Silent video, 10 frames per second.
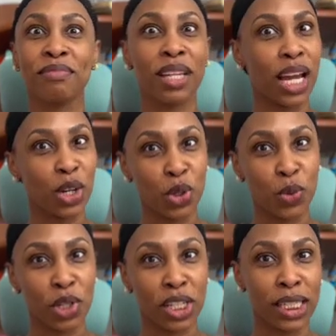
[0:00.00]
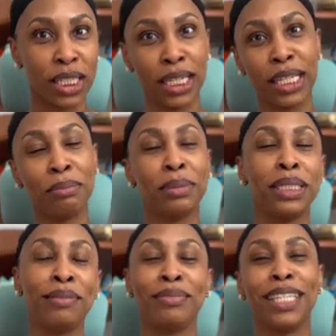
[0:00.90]
I could work on the name,
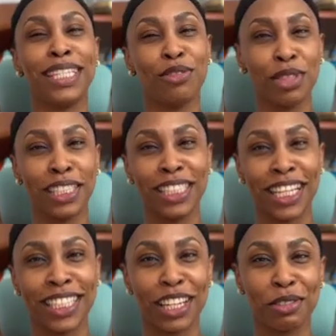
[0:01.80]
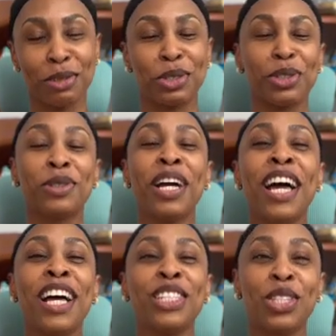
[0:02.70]
but it's really not that crucial.
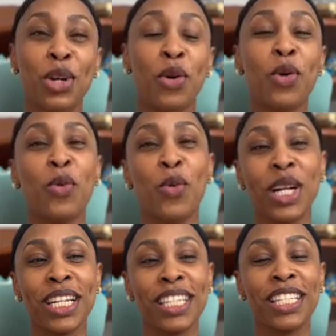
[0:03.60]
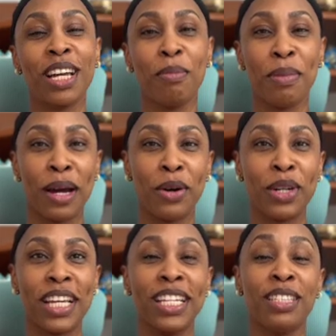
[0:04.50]
So what it is about
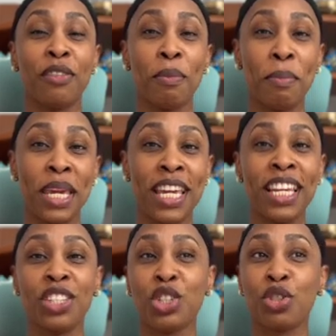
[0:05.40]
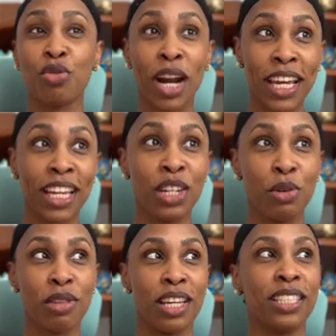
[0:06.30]
is me trying new
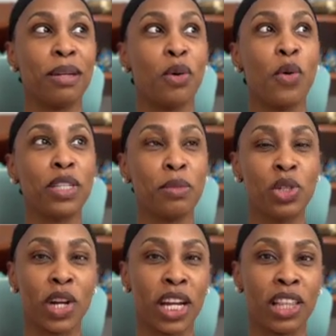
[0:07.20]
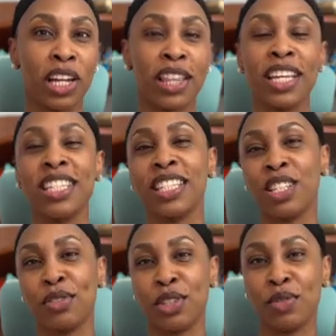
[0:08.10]
things. I'm going to be trying a lot of things. This
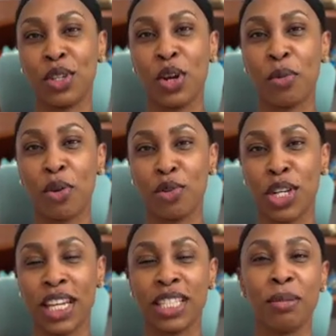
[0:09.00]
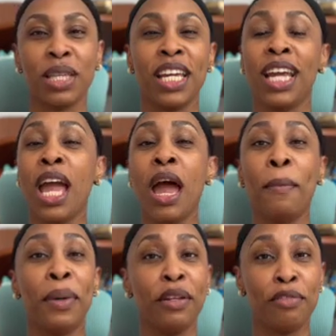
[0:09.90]
first video, I'm crocheting something,
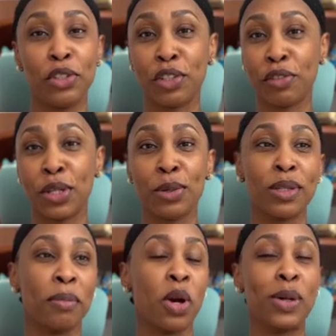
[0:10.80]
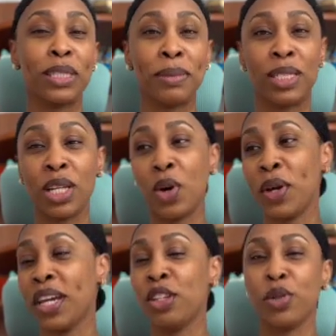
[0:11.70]
but in future videos, I'm going to be
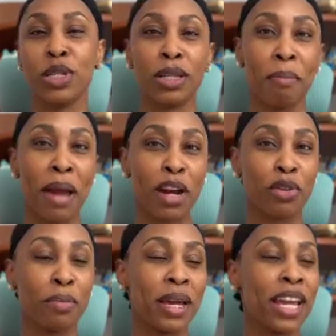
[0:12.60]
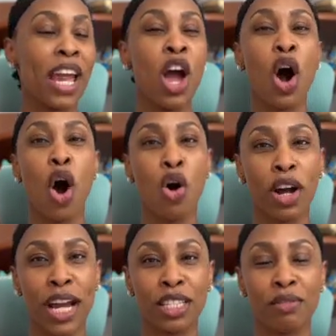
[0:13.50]
sewing, doing some macrame, all
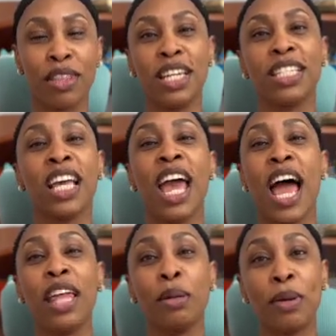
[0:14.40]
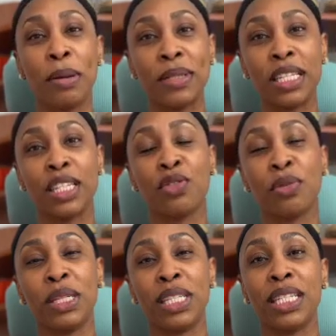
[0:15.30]
kinds of things. And the premise is for
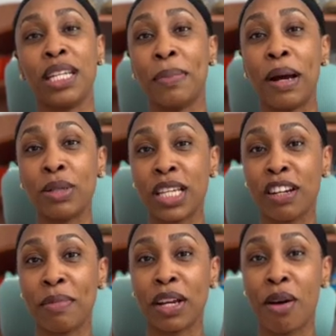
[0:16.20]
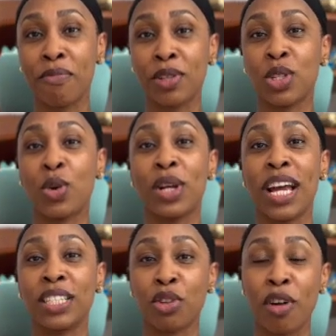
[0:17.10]
me to step outside of my comfort zone as
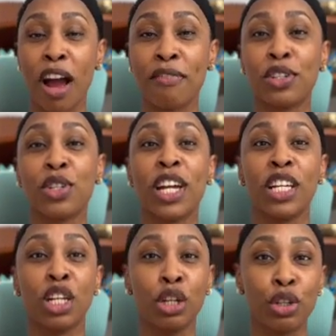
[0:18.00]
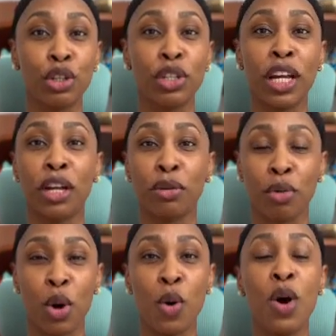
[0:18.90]
a crafter and learn and
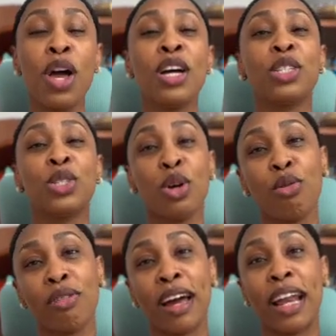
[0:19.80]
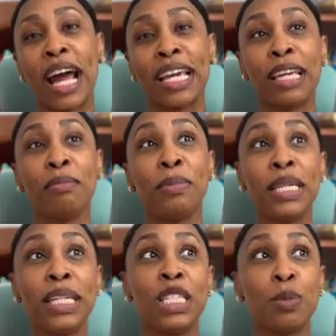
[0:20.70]
grow so that I can be
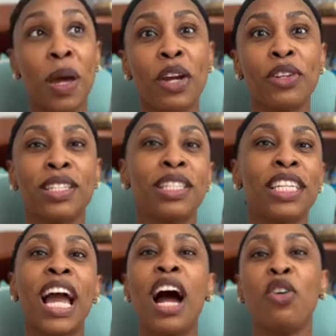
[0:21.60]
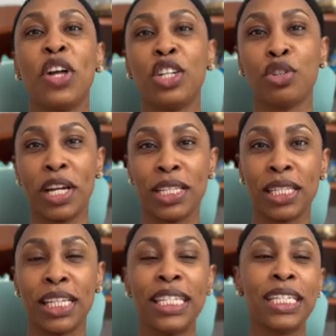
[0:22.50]
inspired and see how that
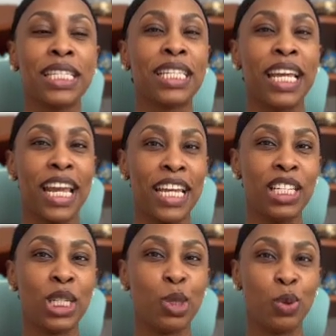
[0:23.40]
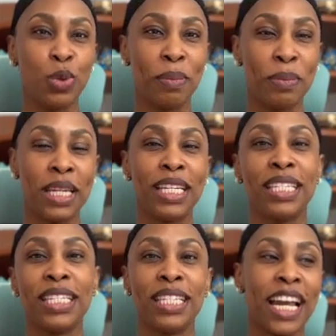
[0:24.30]
translates into me
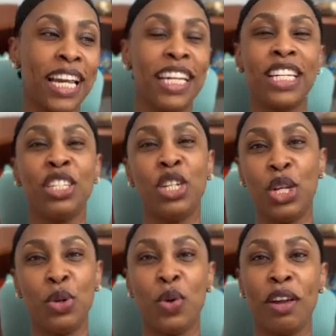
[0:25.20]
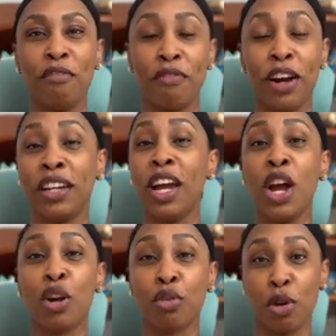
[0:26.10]
designing new and fun
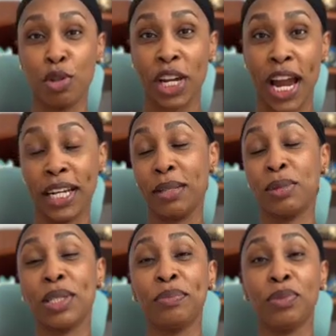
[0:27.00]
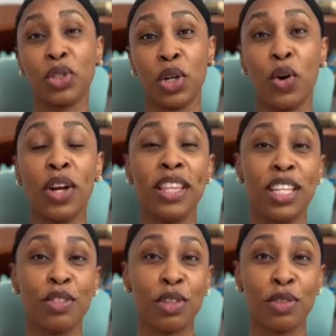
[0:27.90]
crochet items. So in
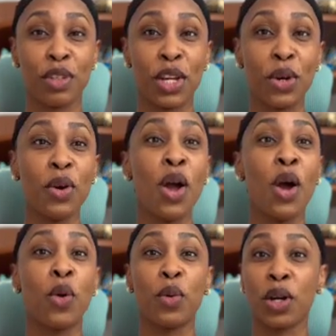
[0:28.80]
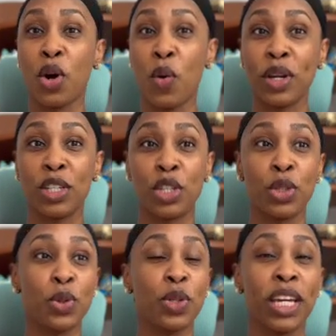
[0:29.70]
this first video, we're going
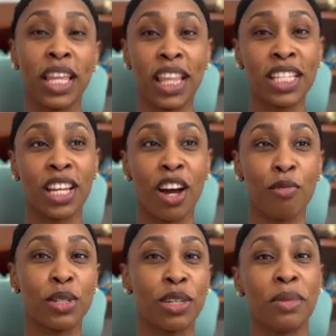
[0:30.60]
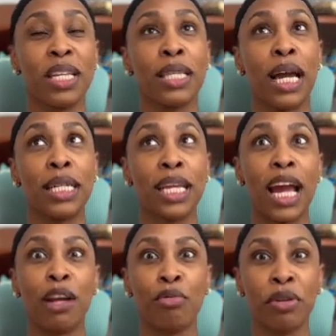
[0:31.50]
to kick things off with something that
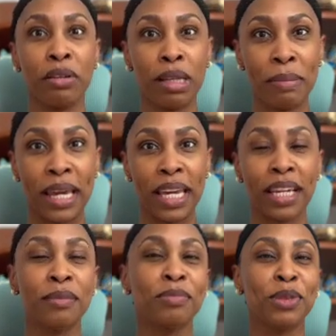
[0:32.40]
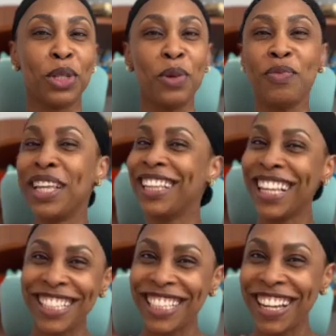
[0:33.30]
I rarely make. So
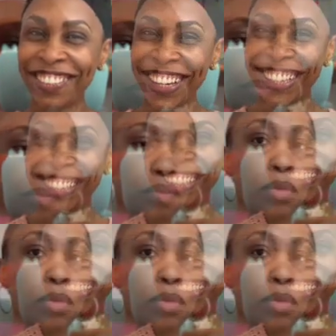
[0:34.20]
let's dive in.